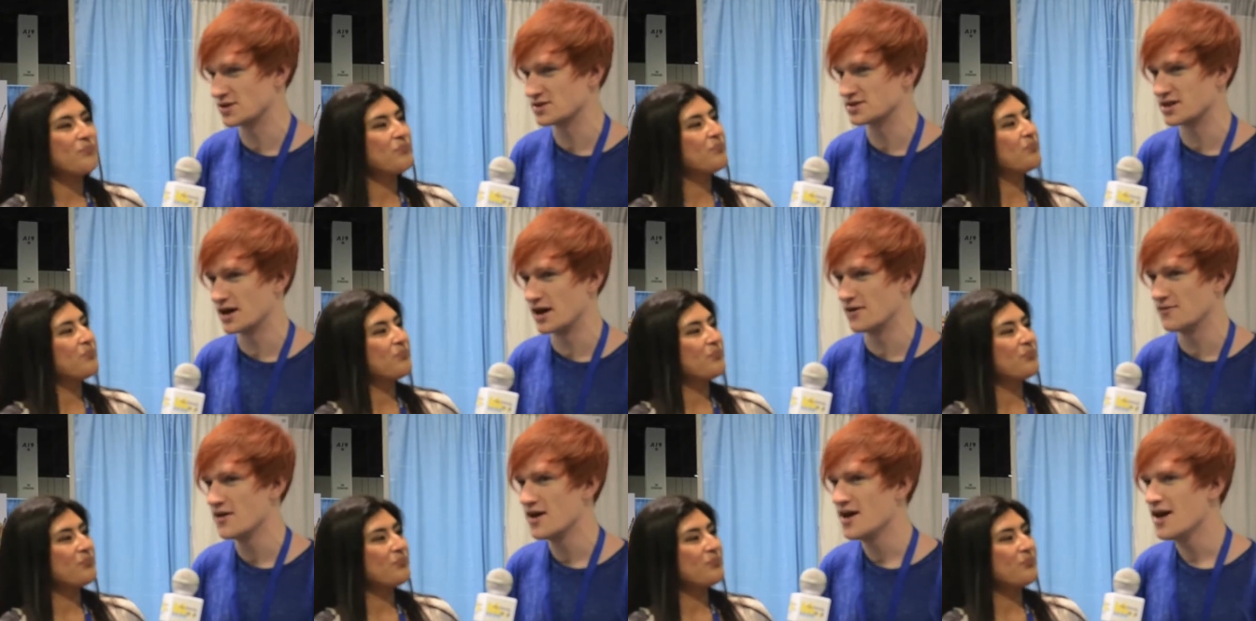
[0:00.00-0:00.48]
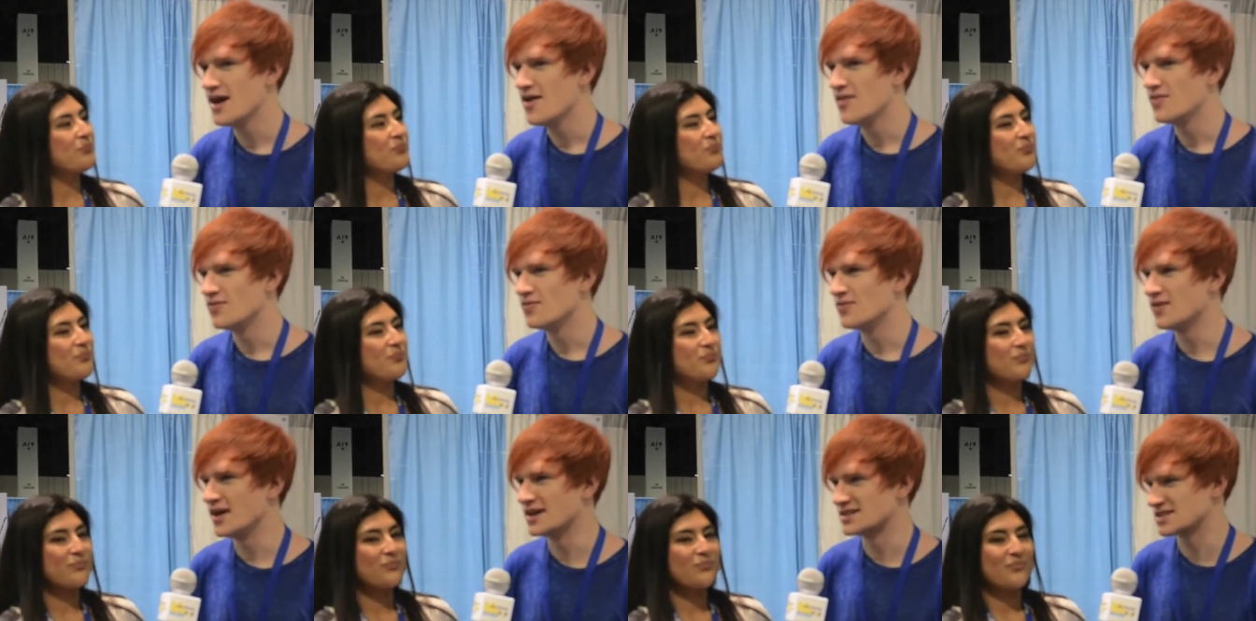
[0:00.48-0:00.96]
Speaker 1: sort of stuff.
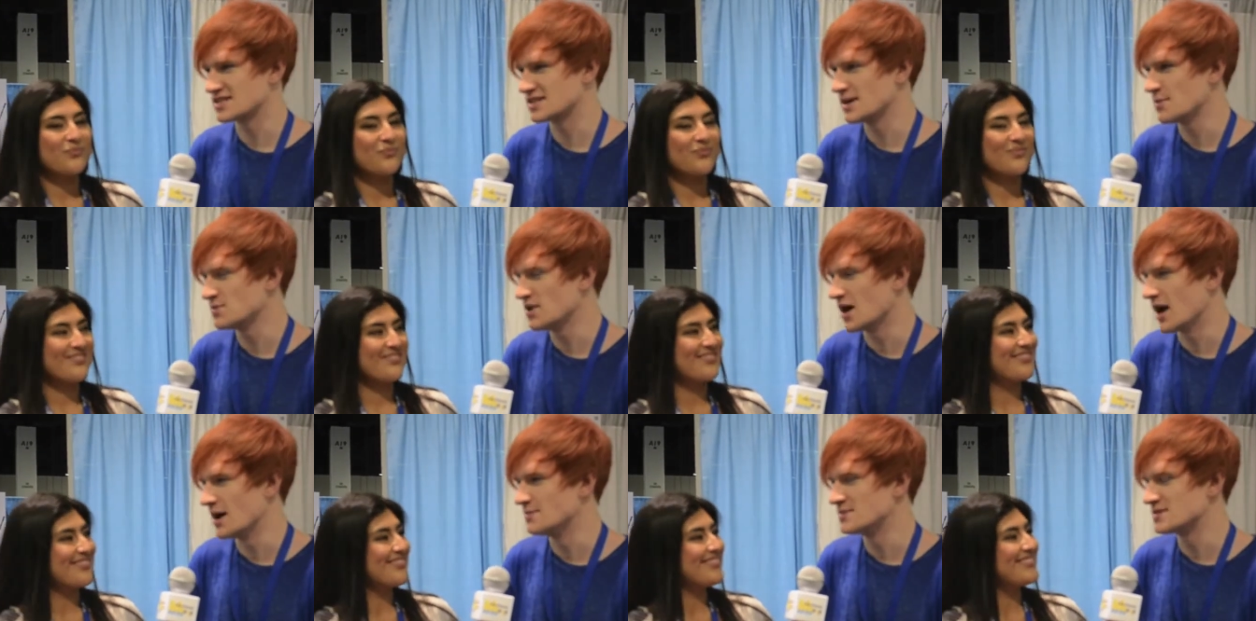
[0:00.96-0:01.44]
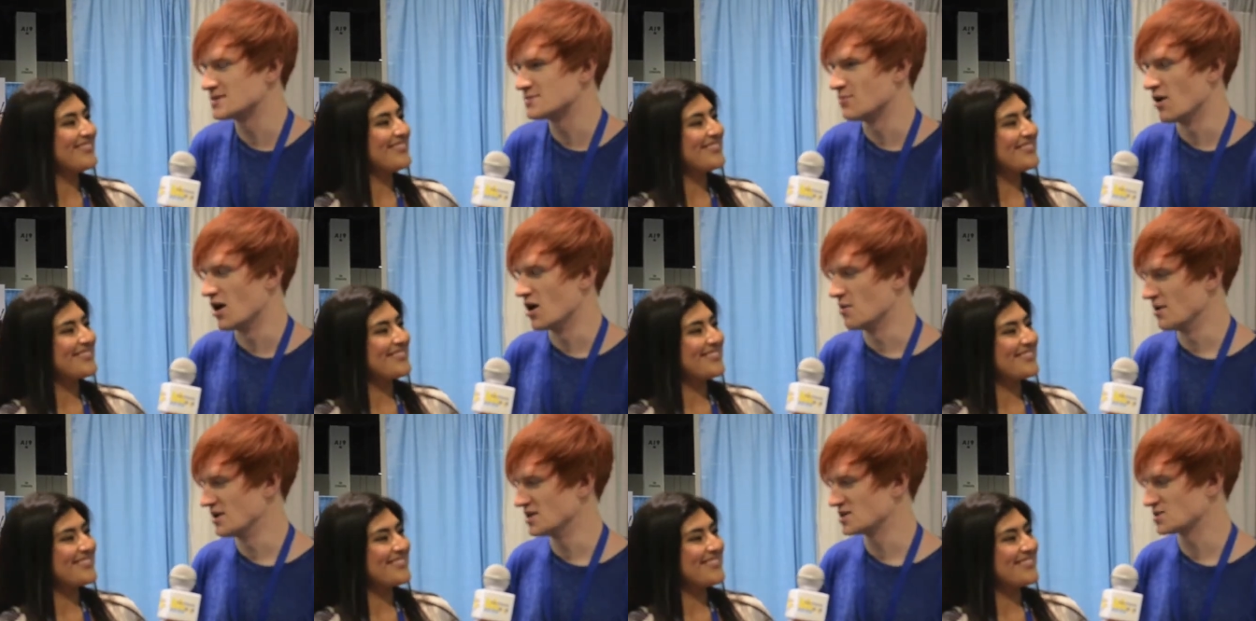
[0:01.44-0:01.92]
There's sometimes
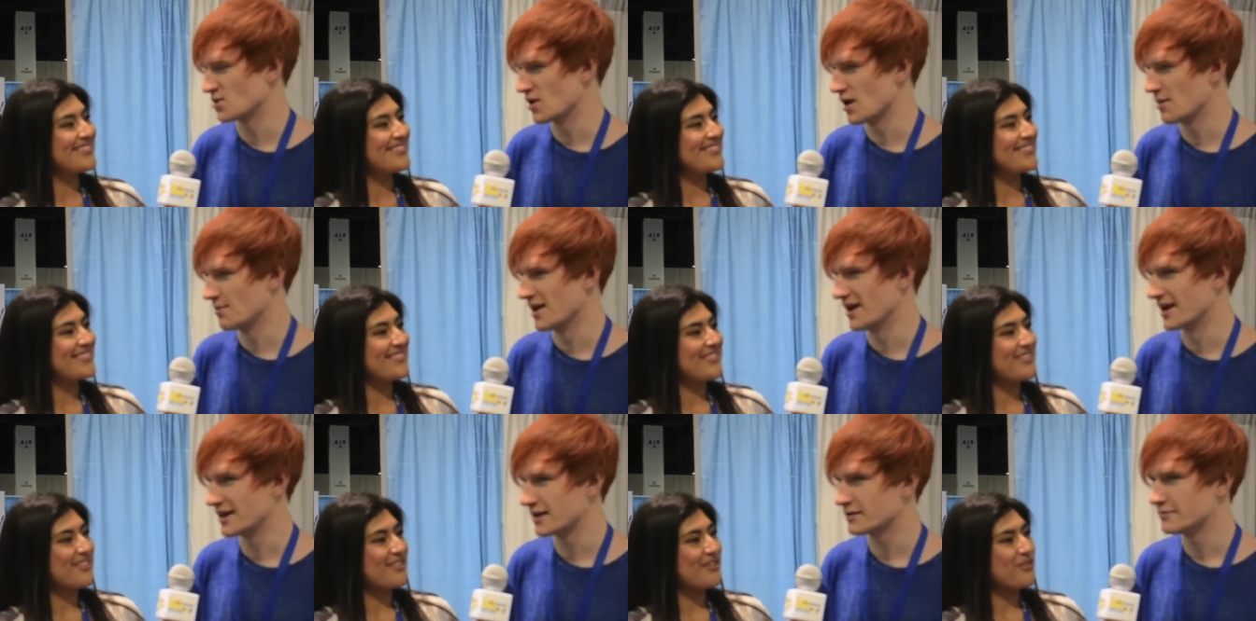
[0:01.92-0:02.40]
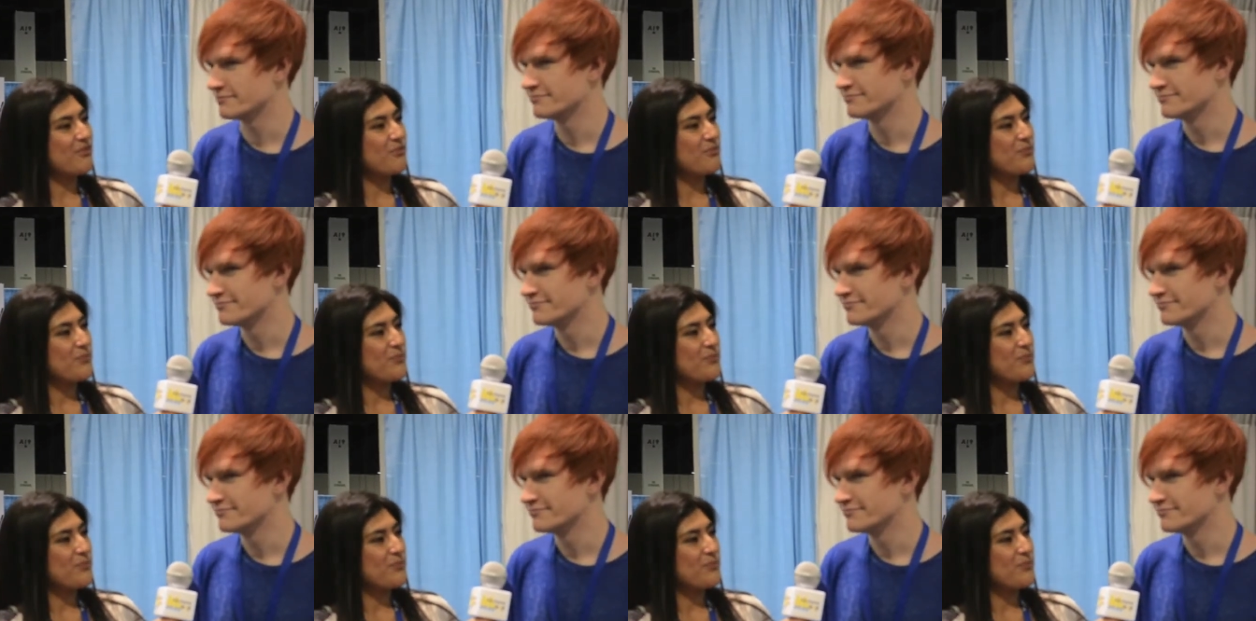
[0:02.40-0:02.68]
moments where I'm like,